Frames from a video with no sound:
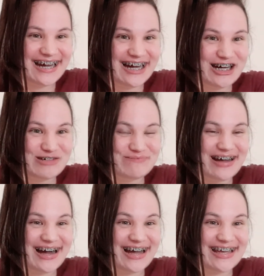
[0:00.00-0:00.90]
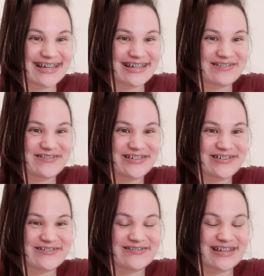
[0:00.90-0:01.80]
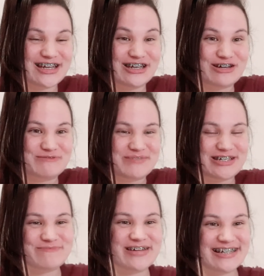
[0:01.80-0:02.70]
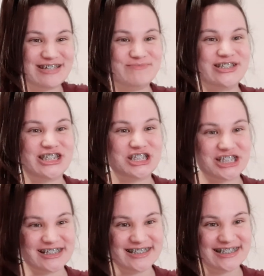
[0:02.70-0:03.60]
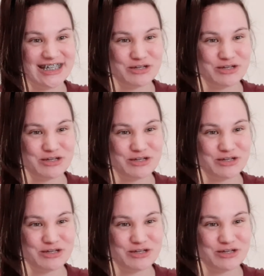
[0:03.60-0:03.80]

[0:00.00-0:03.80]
Hi, if you don't know me, my name is Chelsea.